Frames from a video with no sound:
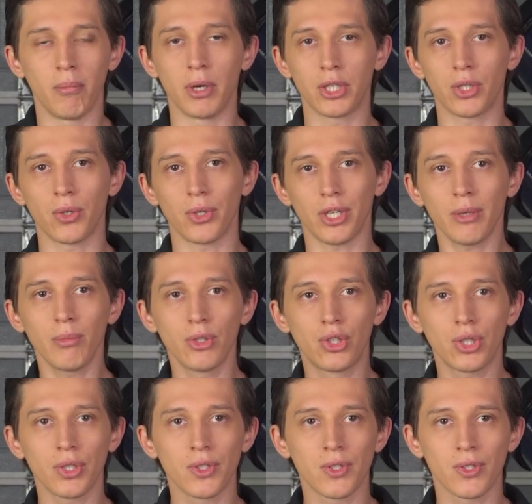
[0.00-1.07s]
but your
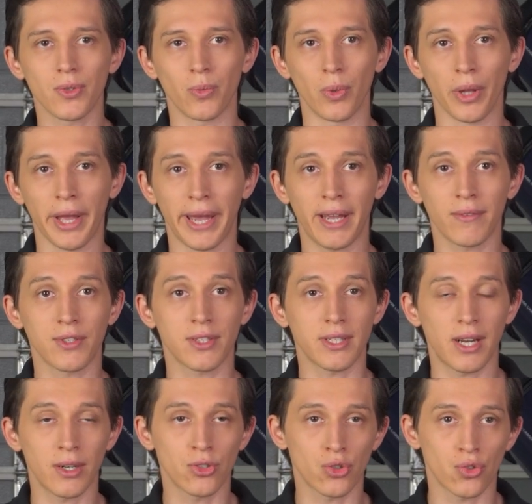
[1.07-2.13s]
images will have
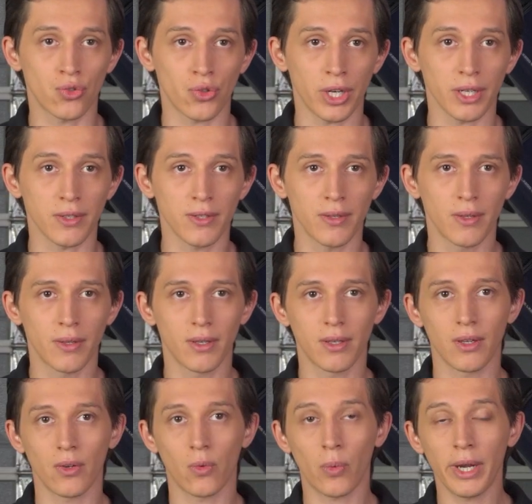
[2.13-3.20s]
star streaks.
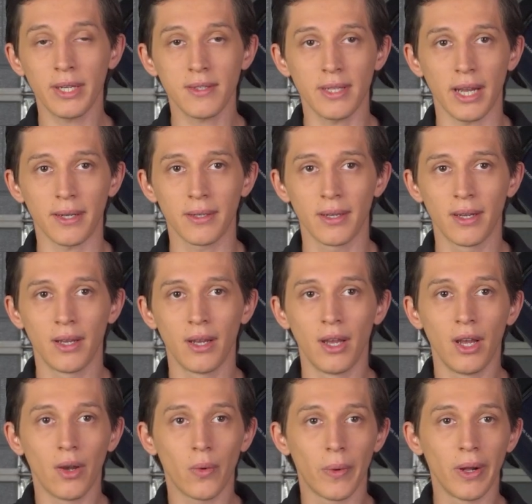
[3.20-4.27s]
Why is that?
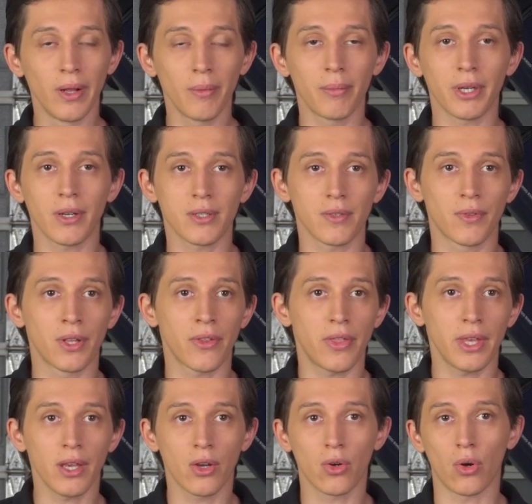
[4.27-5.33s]
Well, because of the
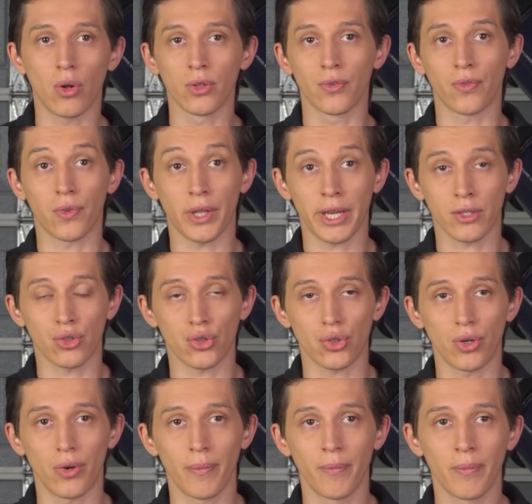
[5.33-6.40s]
thing called
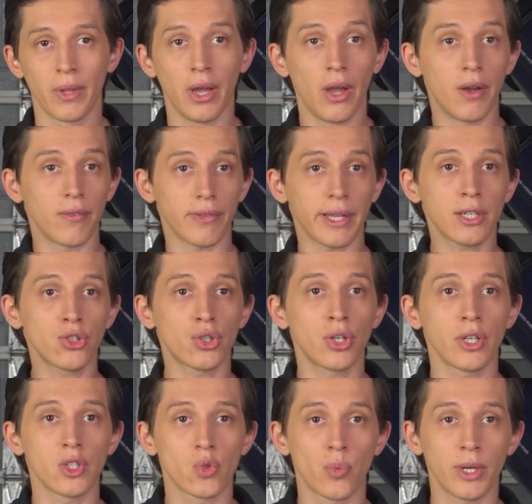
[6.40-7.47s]
flexure. Flexure
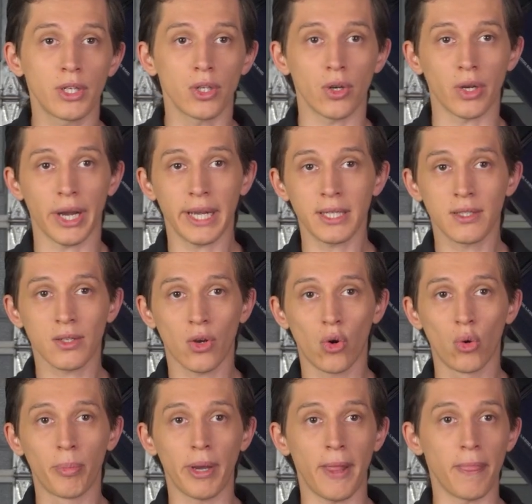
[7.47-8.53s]
is when your guide
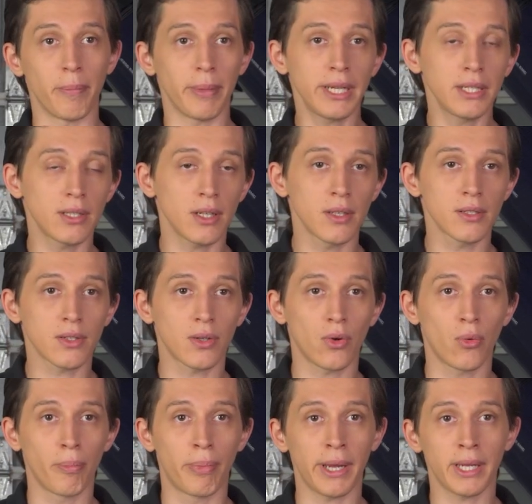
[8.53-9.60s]
scope and main
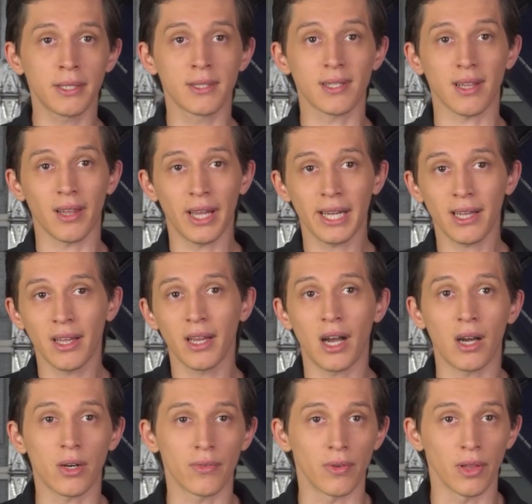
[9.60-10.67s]
telescope bend slightly
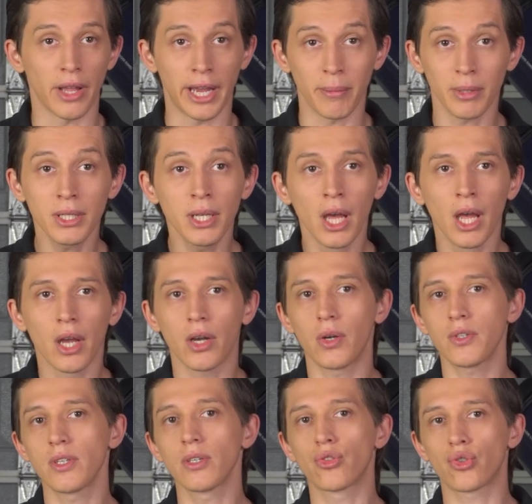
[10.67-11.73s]
out of alignment,
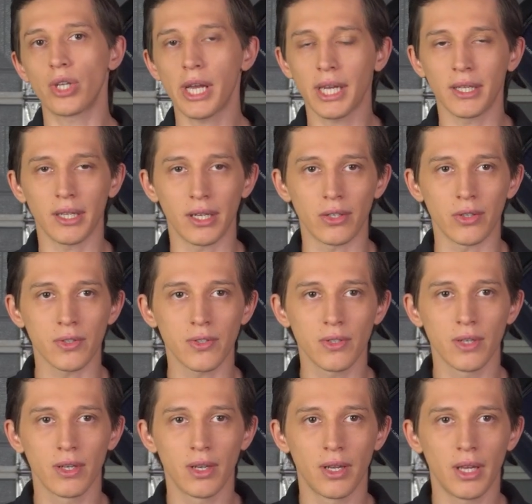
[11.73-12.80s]
causing tracking
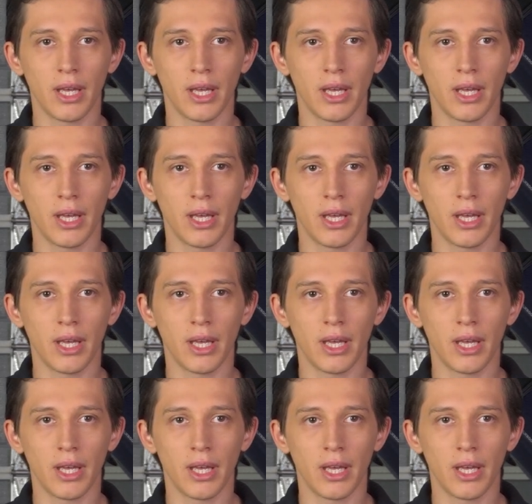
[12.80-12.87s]
errors.